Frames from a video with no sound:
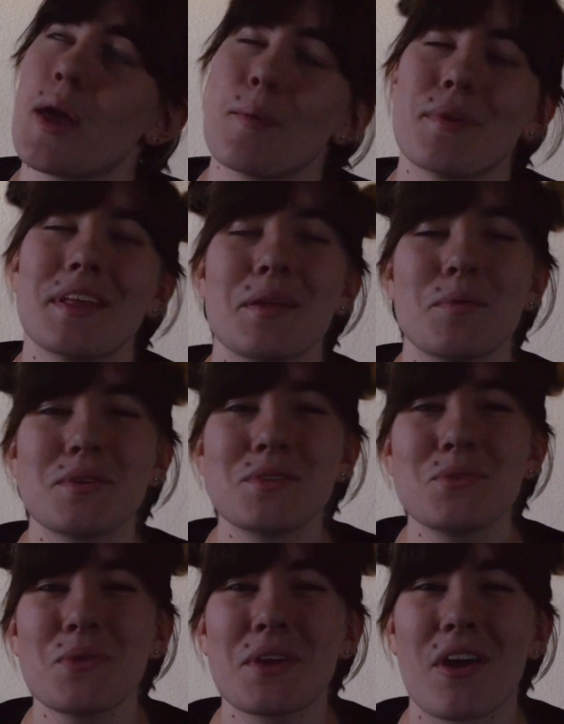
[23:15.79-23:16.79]
But then I'm also
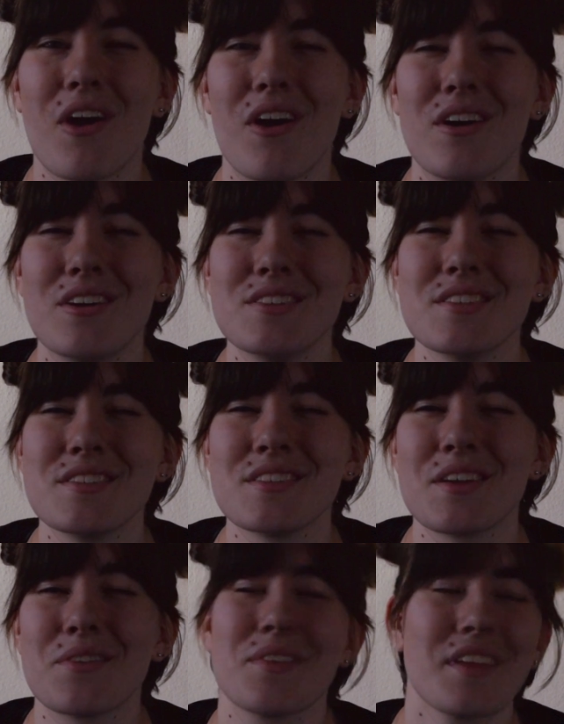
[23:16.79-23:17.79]
doing hauls and
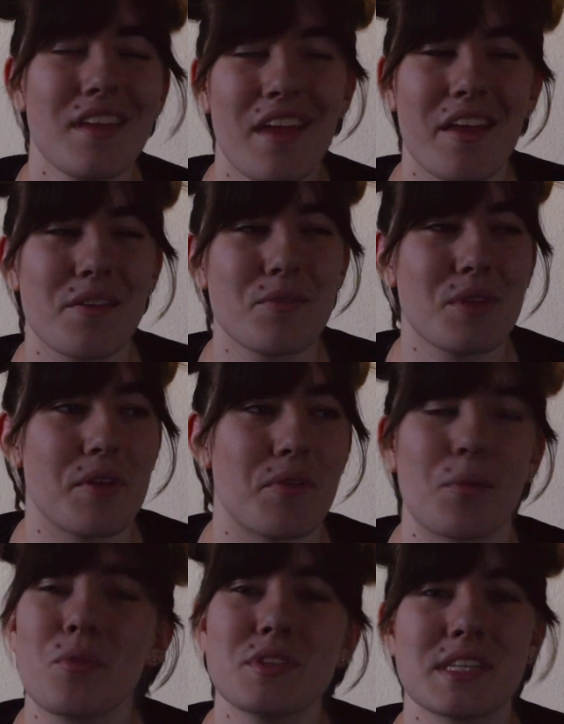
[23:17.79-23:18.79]
stuff. Eh, whatever.
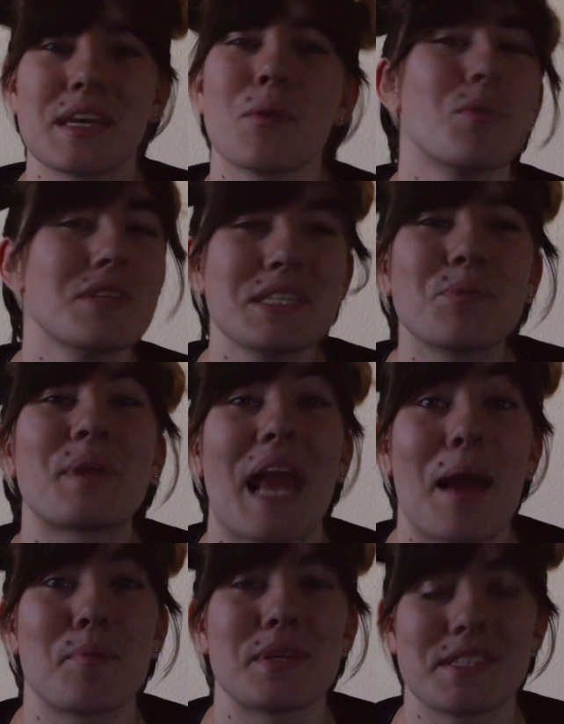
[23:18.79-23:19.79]
We'll see. We'll see what
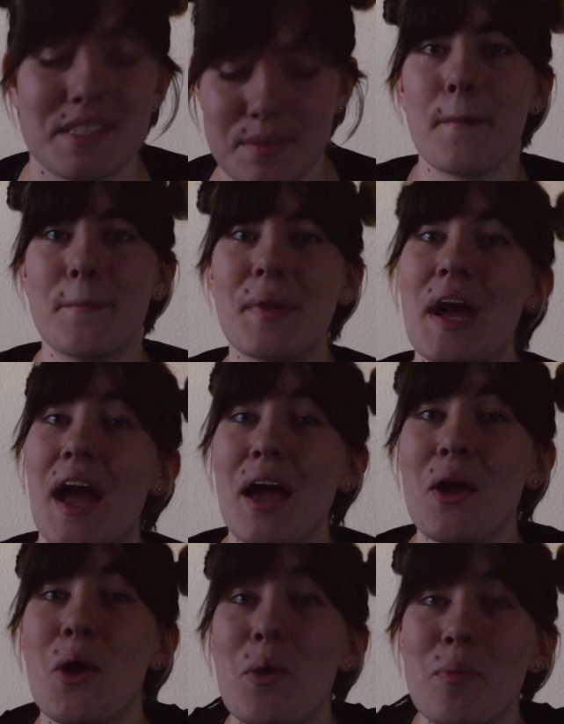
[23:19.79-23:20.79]
happens. But I
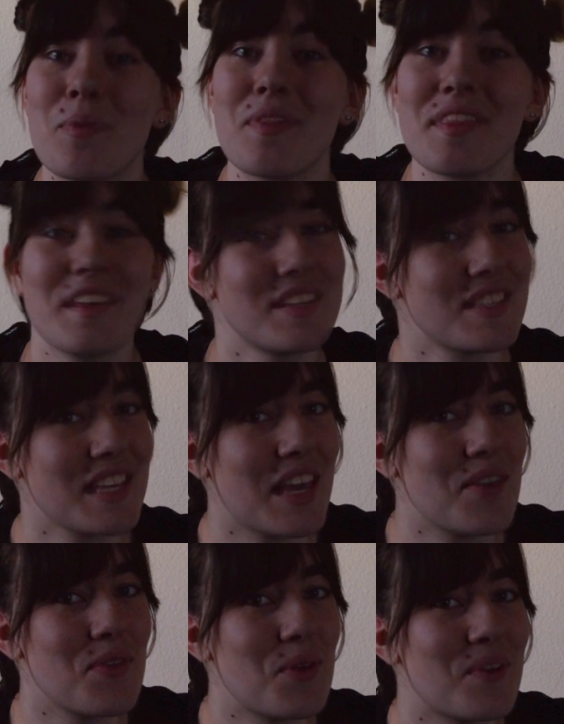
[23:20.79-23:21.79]
hope this
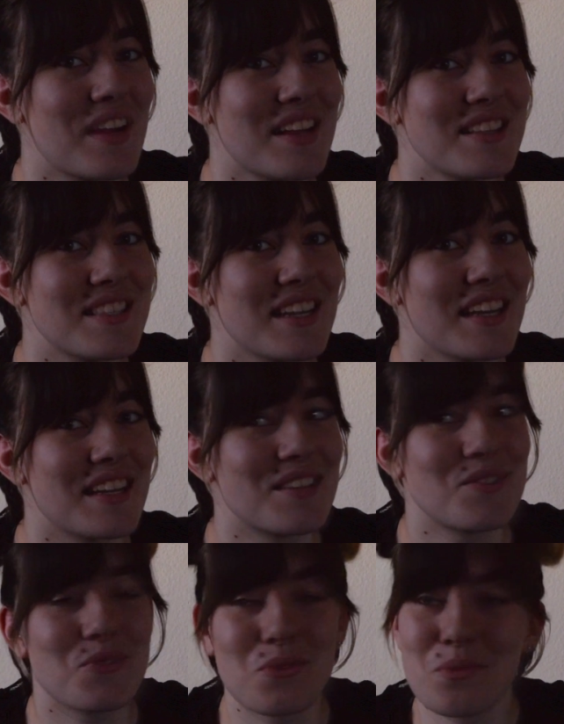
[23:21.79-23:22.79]
gave you an insight
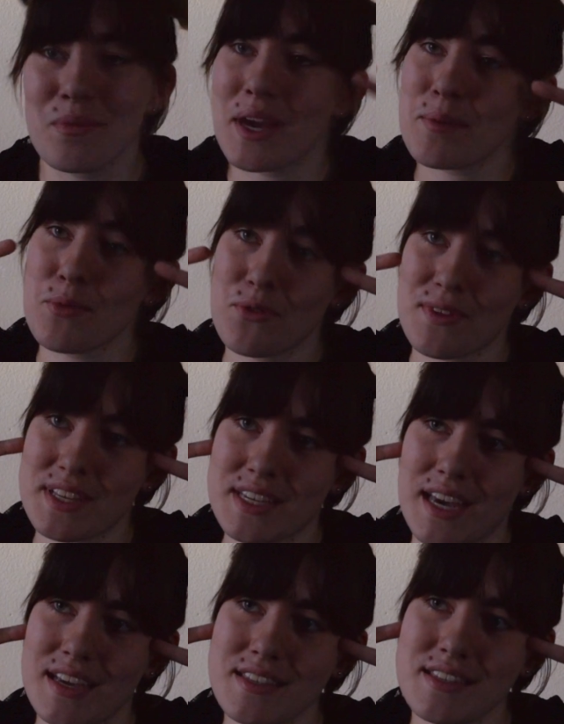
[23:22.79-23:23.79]
into my movie
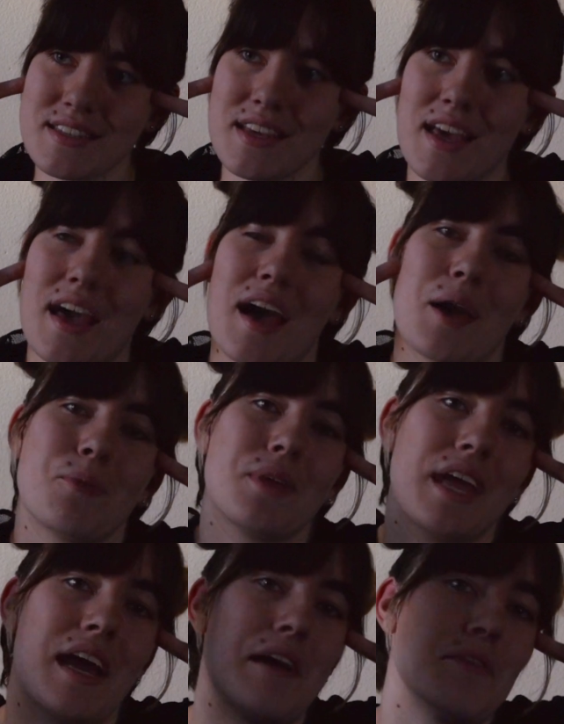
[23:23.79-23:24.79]
taste. I will
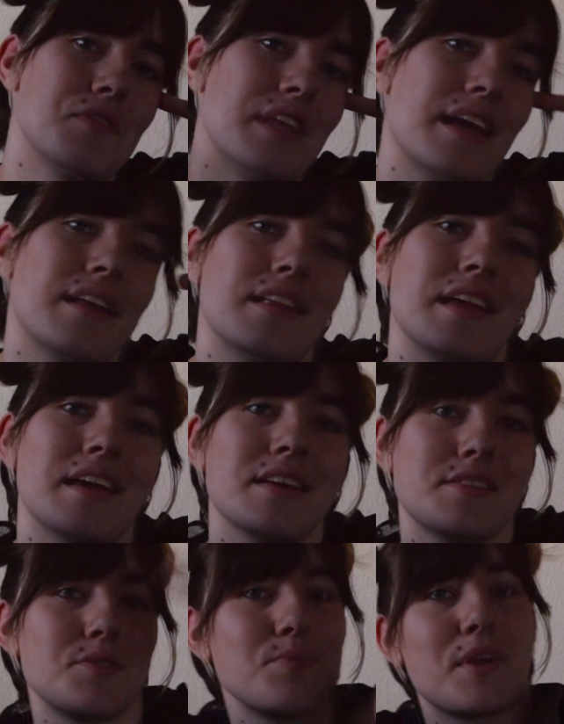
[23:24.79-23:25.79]
have that
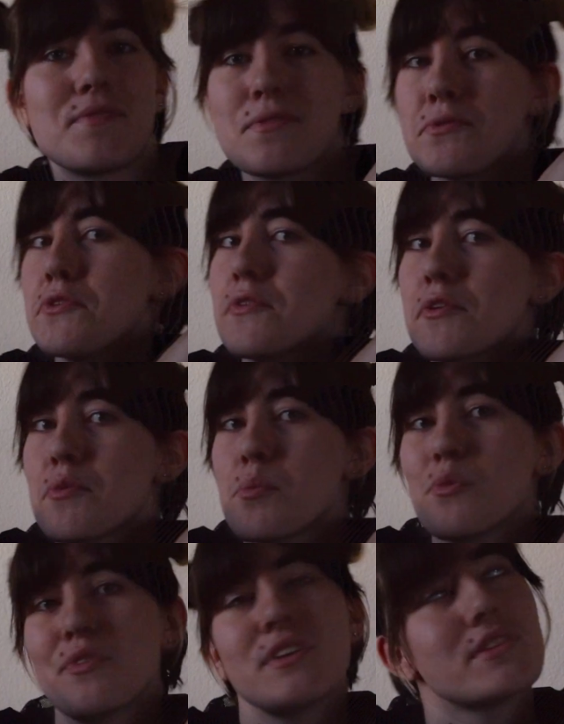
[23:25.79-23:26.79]
link to my 50 favorite
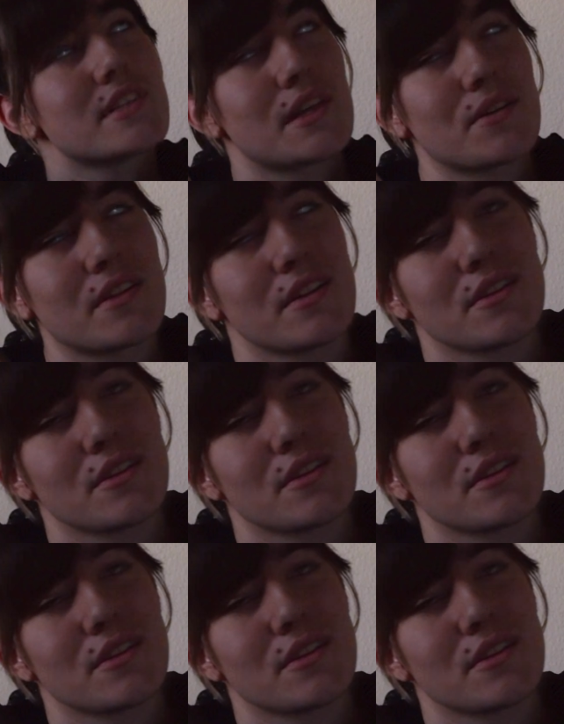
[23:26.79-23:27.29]
movies down in the